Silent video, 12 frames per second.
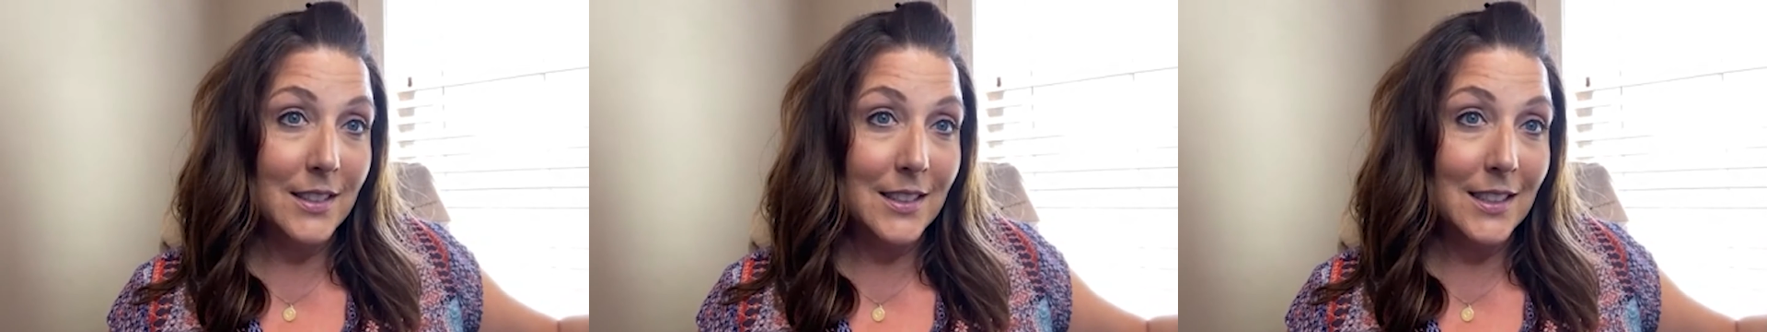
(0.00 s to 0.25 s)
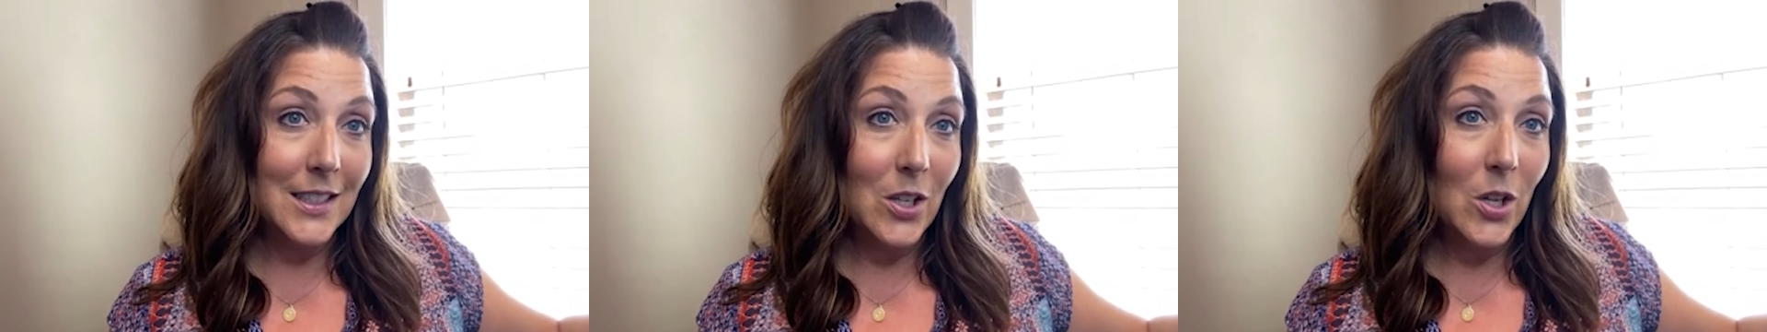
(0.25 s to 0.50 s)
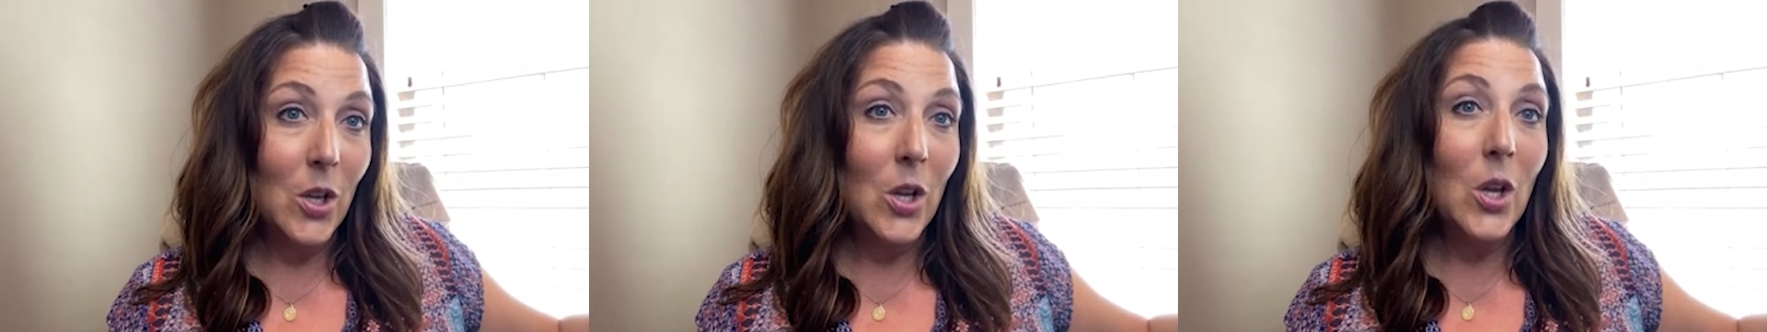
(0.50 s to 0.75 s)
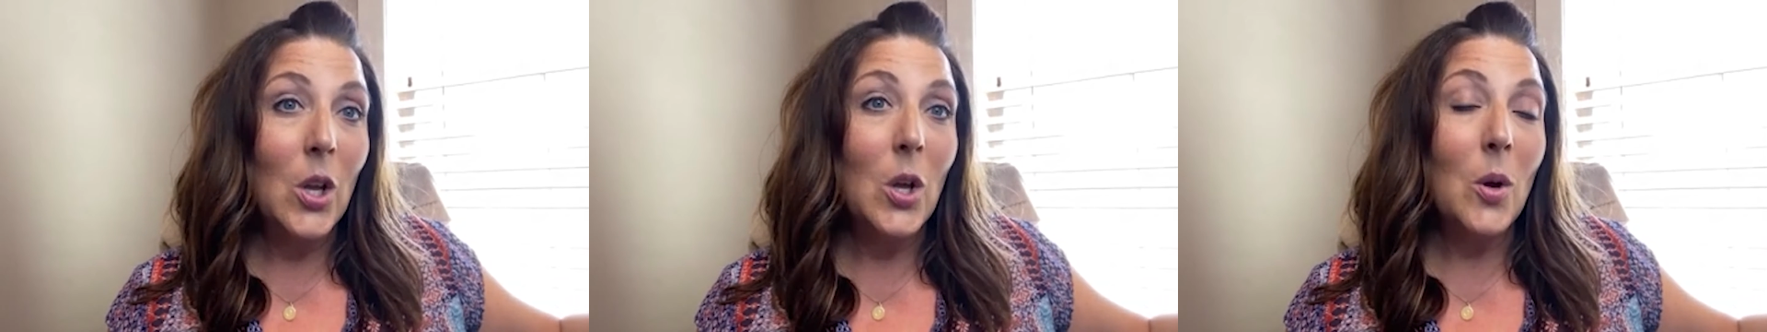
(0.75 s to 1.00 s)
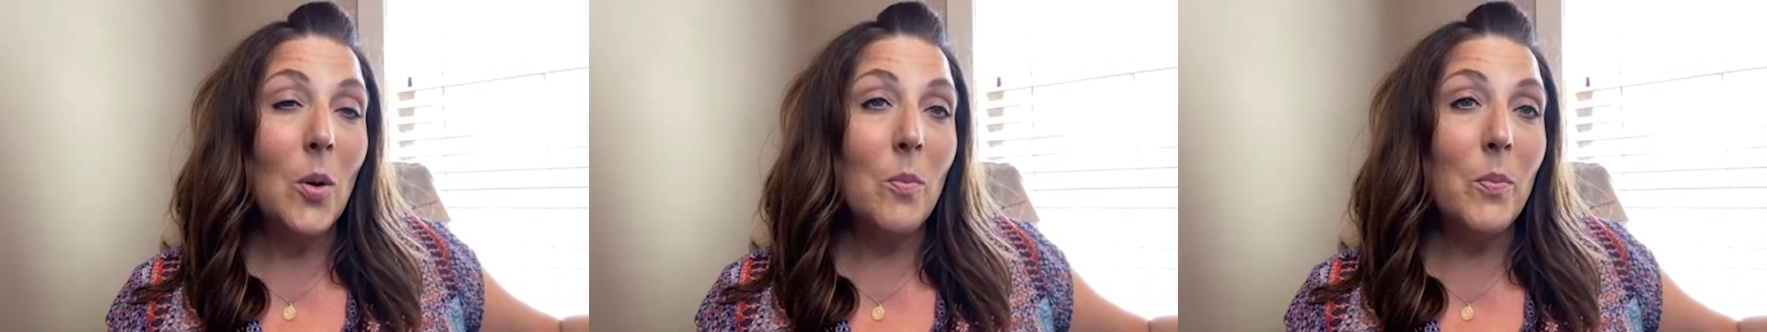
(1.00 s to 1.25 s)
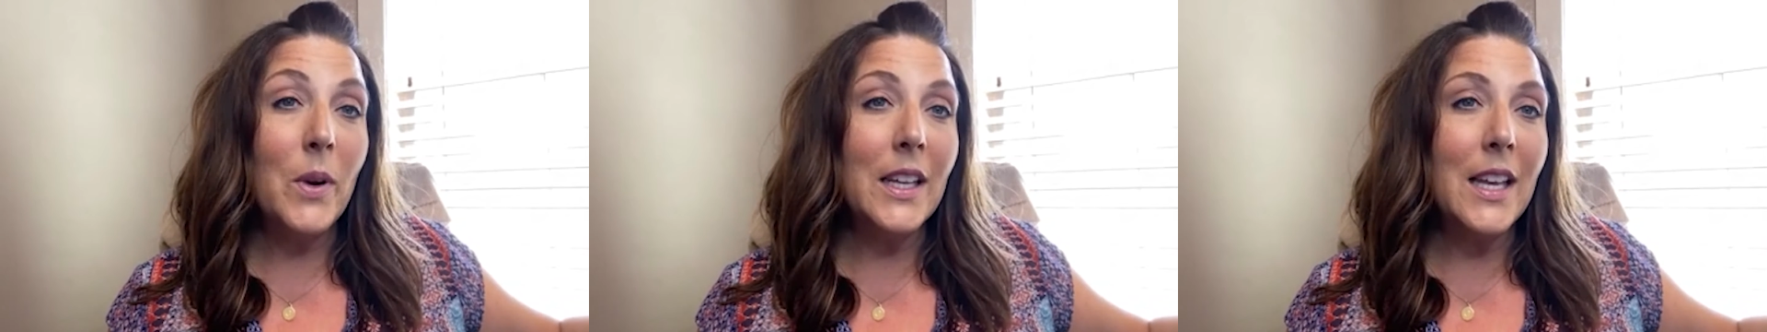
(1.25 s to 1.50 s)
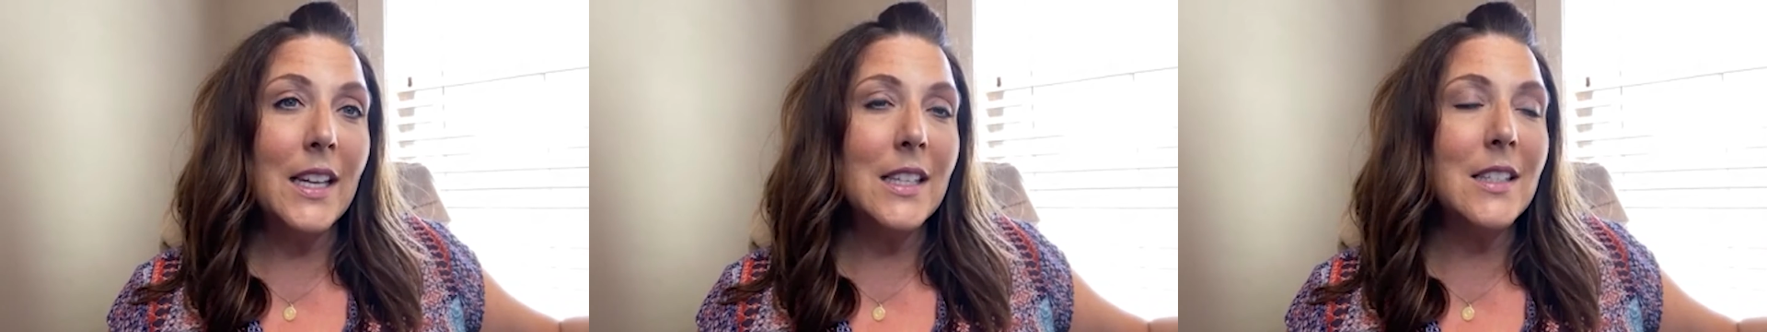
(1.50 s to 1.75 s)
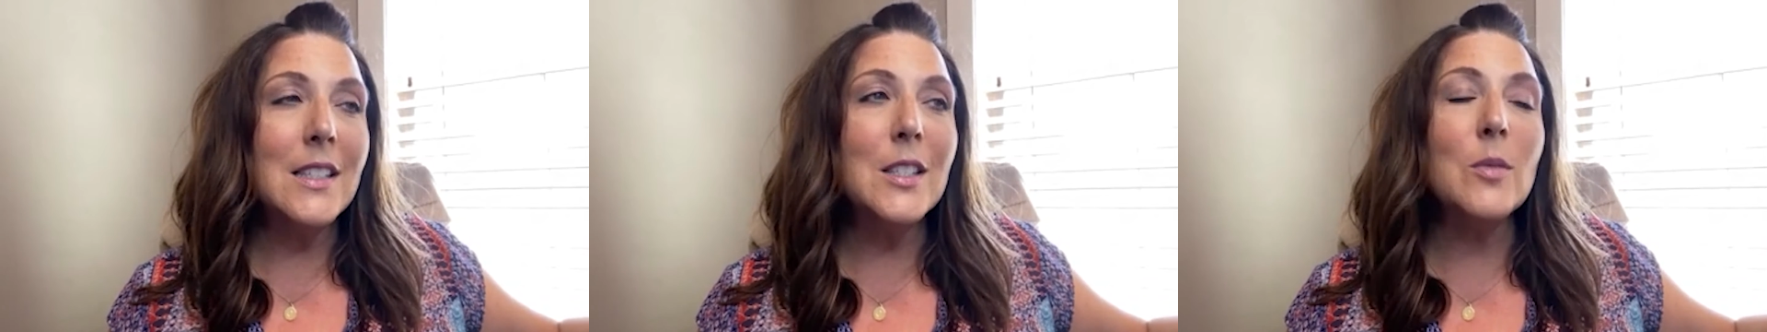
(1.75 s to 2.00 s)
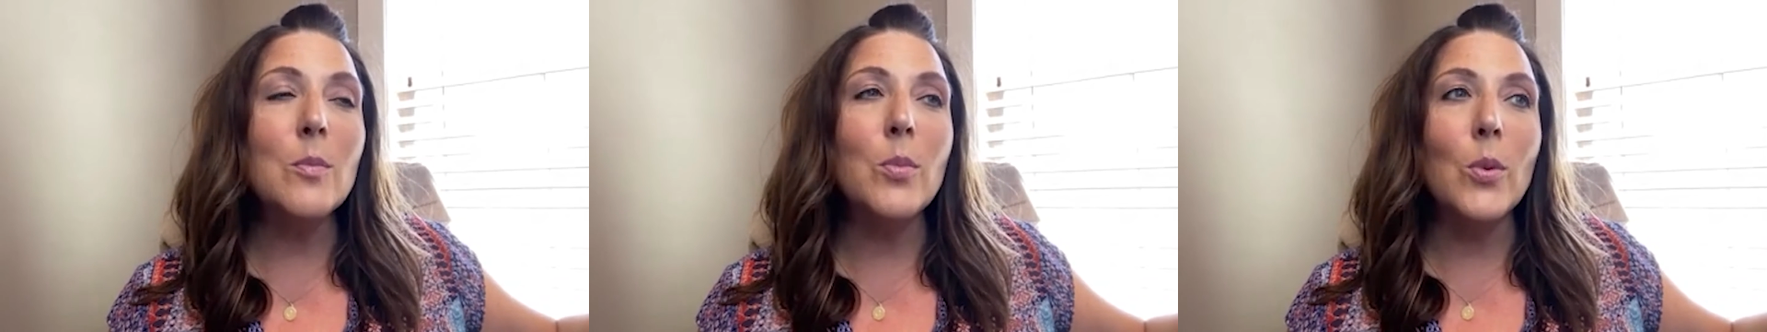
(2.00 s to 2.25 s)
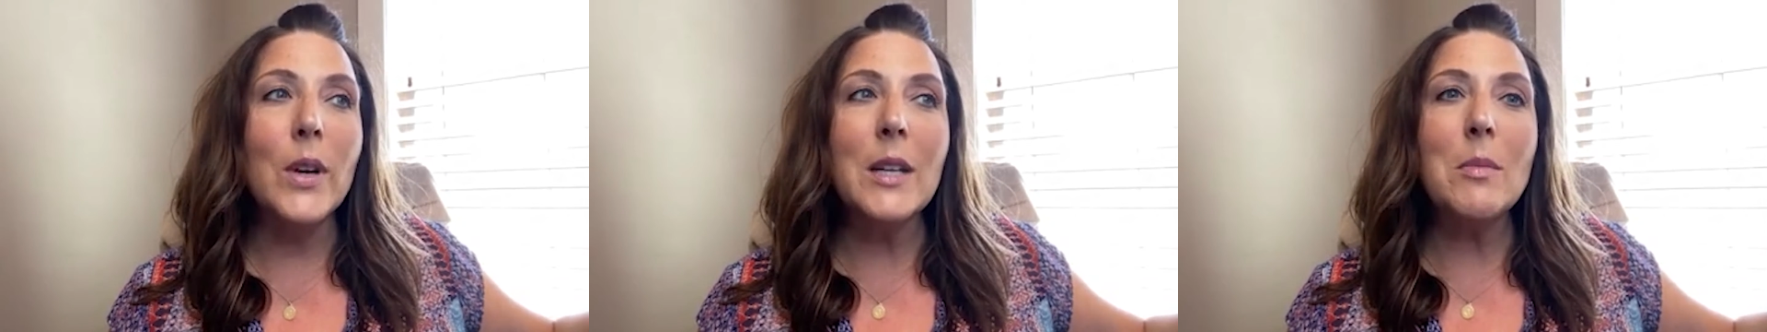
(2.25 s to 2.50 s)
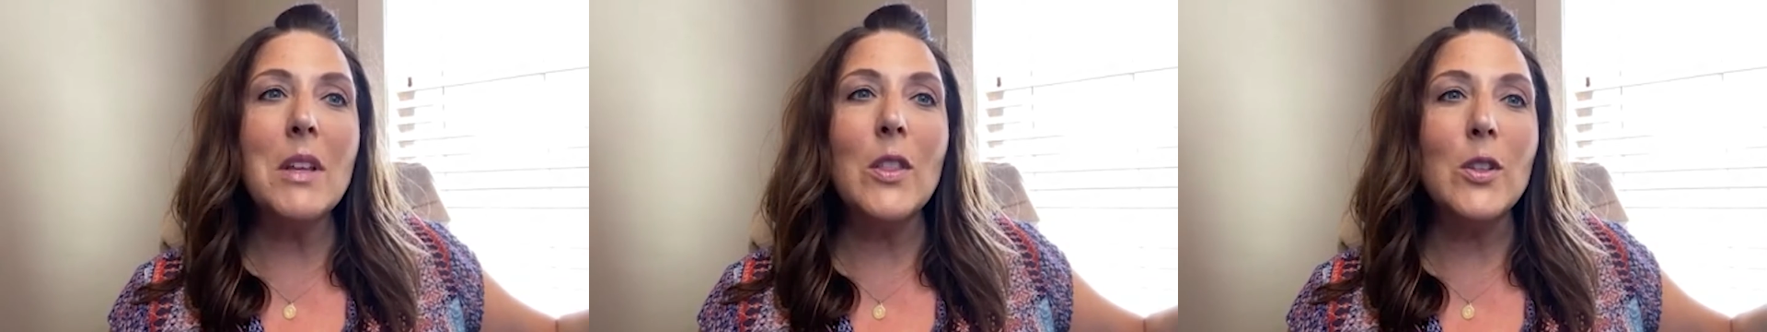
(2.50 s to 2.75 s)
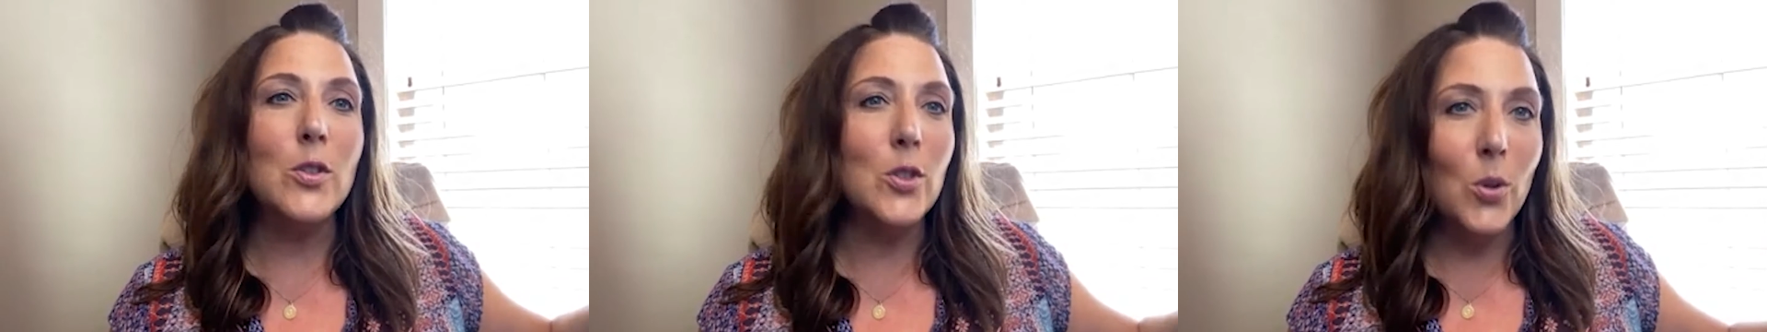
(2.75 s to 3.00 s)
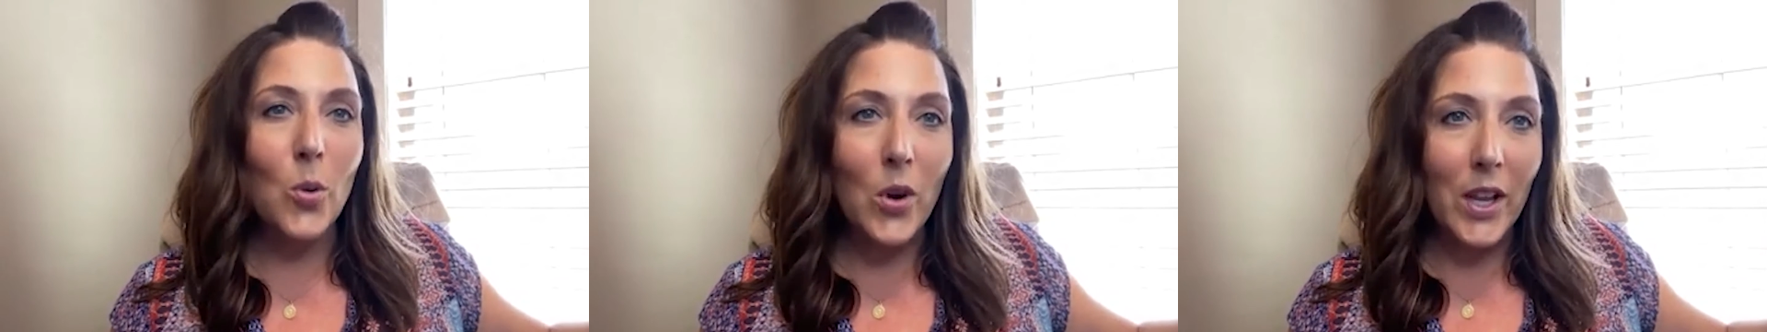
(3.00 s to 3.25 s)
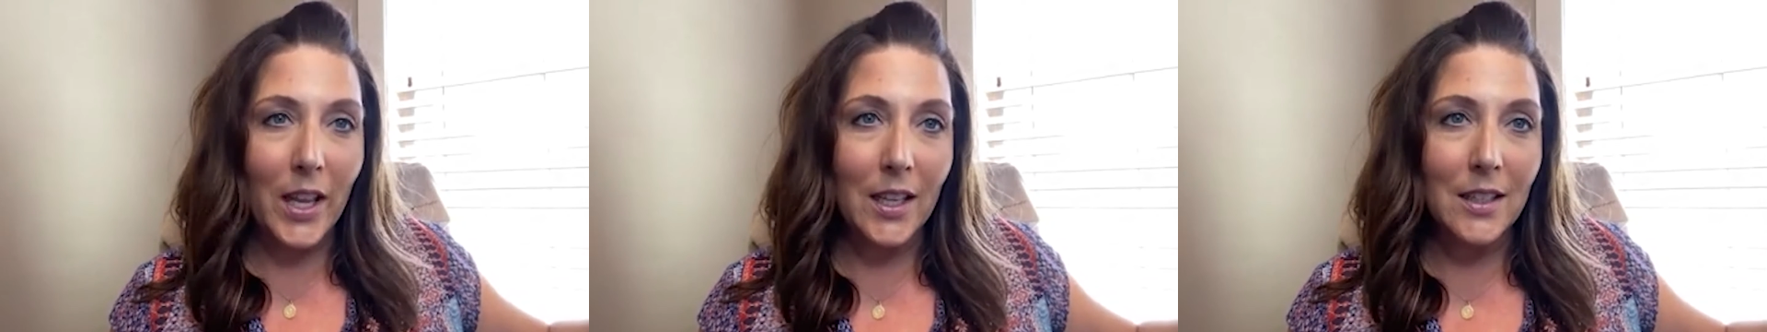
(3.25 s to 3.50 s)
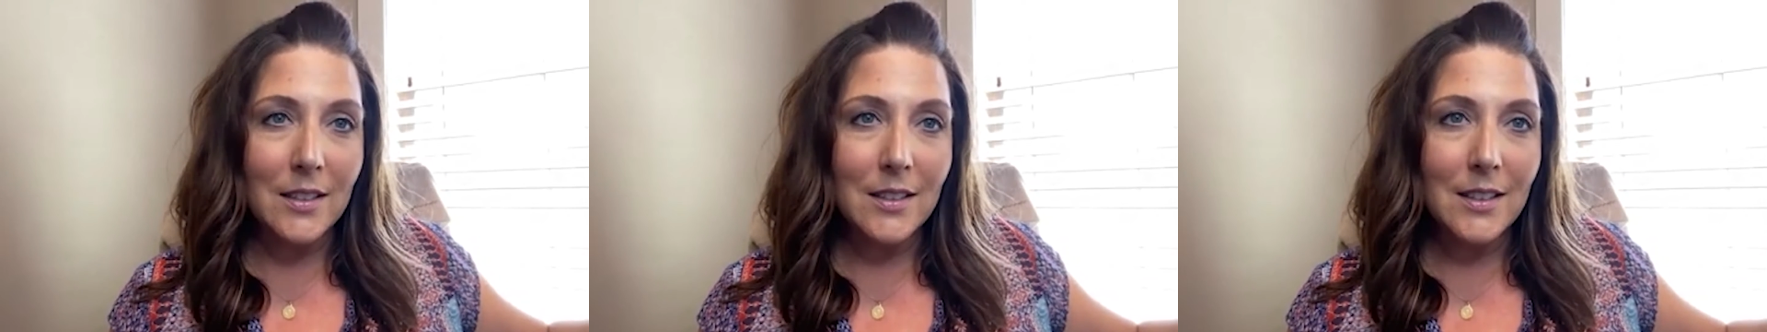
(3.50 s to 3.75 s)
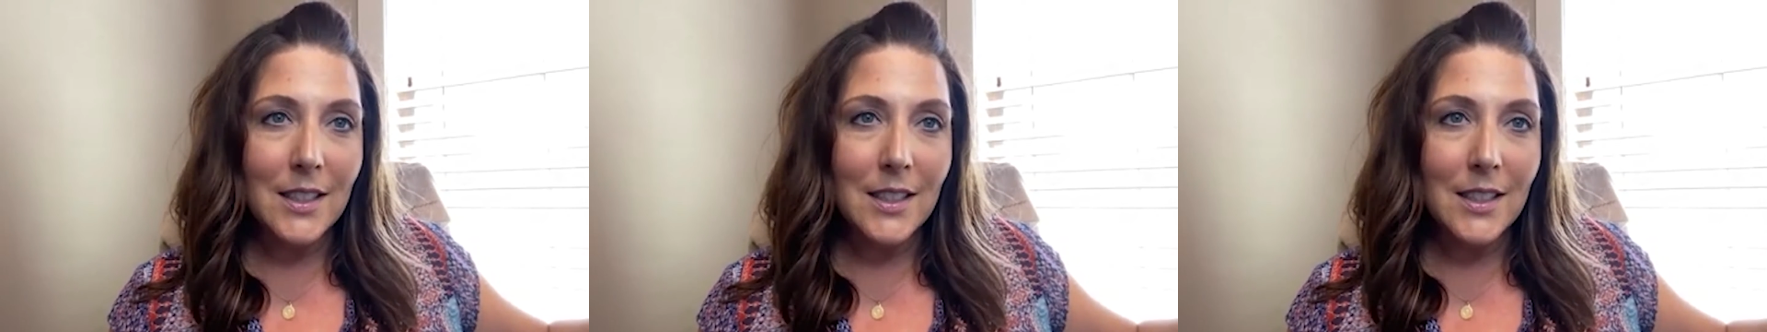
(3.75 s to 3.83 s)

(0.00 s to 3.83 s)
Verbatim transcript: Yeah. But yet it doesn't bring me the joy